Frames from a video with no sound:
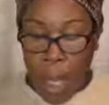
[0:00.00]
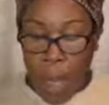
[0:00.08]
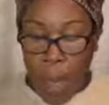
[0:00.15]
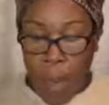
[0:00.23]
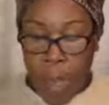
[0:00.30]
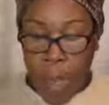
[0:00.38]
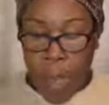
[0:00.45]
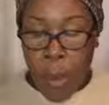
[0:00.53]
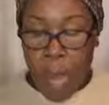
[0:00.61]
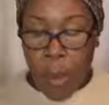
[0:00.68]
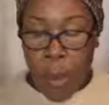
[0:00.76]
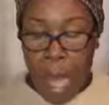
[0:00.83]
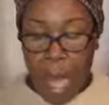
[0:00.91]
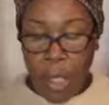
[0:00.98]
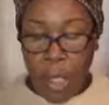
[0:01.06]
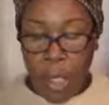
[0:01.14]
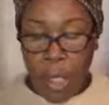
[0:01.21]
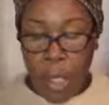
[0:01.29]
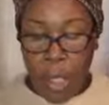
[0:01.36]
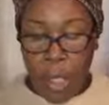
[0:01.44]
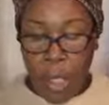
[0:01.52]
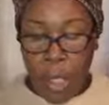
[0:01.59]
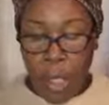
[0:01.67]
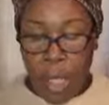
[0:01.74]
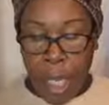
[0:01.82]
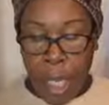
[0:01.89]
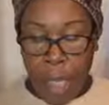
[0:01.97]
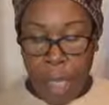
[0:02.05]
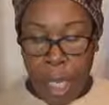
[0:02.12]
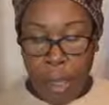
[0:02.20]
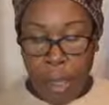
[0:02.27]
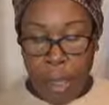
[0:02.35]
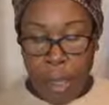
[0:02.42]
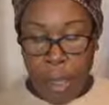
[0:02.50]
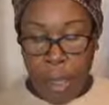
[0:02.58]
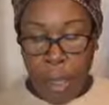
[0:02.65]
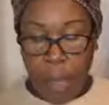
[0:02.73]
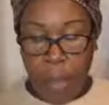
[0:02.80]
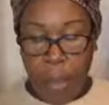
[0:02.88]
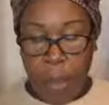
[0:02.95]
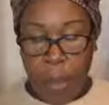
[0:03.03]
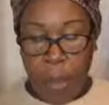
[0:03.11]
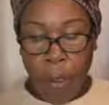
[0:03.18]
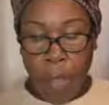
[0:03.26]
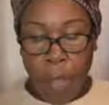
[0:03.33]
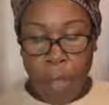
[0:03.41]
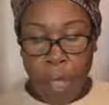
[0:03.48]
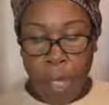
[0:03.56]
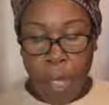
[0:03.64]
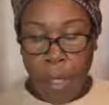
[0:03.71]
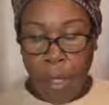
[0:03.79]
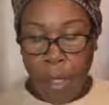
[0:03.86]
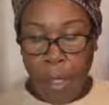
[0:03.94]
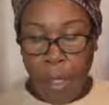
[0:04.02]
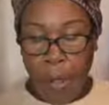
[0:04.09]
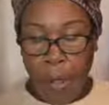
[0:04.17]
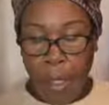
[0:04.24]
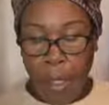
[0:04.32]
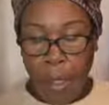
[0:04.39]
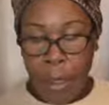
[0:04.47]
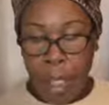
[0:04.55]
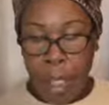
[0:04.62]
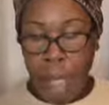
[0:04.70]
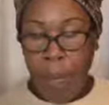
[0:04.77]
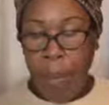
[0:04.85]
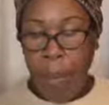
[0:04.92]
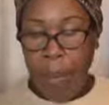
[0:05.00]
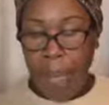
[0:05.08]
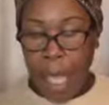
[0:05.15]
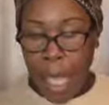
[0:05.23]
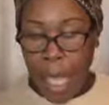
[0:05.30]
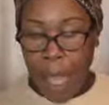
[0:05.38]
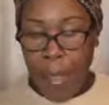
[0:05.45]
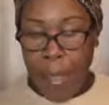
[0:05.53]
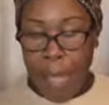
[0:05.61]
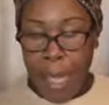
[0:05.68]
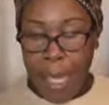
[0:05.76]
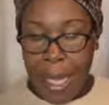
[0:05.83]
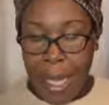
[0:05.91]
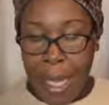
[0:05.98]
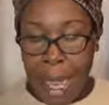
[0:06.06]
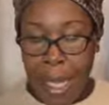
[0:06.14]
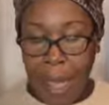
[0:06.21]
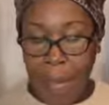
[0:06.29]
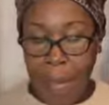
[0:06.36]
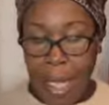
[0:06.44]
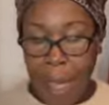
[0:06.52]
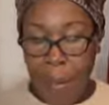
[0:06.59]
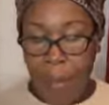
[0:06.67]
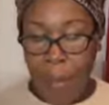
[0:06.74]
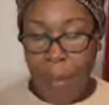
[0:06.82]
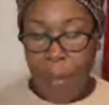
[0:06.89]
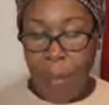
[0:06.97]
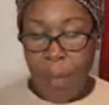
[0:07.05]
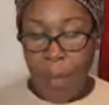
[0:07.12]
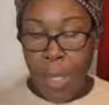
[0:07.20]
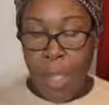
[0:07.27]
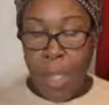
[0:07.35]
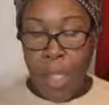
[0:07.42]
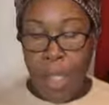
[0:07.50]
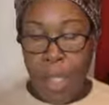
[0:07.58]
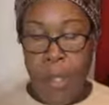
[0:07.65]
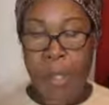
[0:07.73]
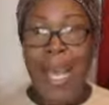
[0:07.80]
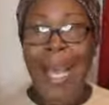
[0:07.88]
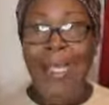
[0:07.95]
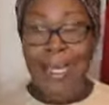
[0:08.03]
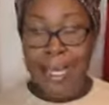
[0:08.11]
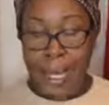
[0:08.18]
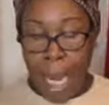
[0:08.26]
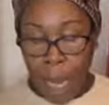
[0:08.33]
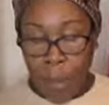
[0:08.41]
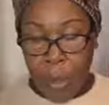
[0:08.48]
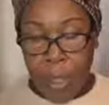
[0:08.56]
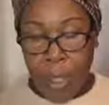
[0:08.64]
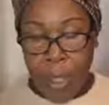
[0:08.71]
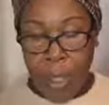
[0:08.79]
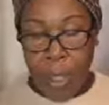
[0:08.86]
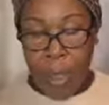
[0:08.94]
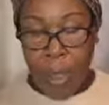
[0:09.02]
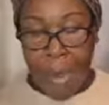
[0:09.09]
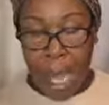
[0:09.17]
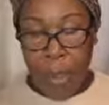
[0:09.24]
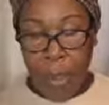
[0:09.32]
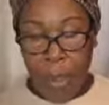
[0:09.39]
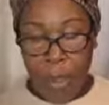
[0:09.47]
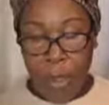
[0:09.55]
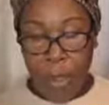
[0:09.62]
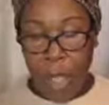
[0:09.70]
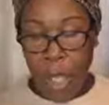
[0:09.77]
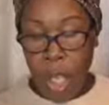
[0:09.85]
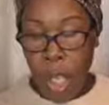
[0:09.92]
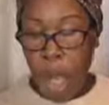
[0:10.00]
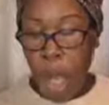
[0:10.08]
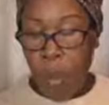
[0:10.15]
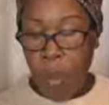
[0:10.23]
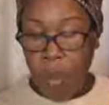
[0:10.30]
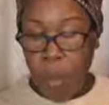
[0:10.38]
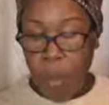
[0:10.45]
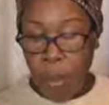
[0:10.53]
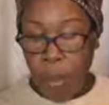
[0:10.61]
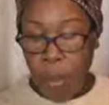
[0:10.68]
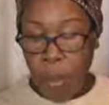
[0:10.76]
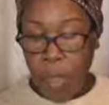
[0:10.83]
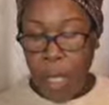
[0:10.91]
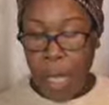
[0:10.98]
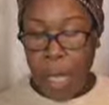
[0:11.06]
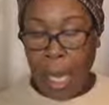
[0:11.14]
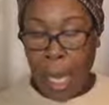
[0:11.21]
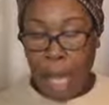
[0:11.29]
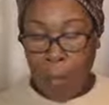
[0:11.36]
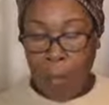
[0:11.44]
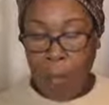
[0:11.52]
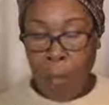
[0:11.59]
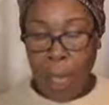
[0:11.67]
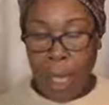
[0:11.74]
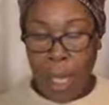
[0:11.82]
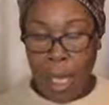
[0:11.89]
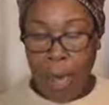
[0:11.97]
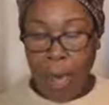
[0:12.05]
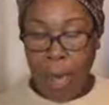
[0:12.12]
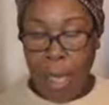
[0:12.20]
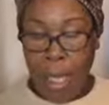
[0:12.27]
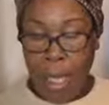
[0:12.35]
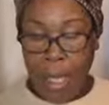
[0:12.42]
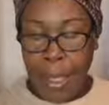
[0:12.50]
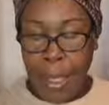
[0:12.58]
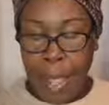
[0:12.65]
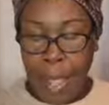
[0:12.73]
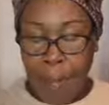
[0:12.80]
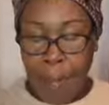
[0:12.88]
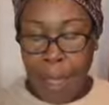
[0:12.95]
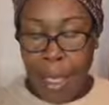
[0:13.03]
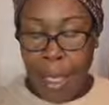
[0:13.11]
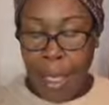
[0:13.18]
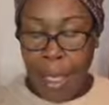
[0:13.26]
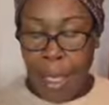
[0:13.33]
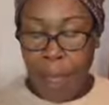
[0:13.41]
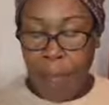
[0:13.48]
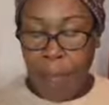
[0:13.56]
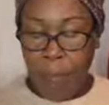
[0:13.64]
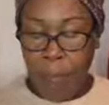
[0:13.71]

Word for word: When you have asked Jesus in contrition of soul for his forgiveness, believe that he has forgiven you. Do not doubt his divine mercy or refuse the comfort of his infinite love.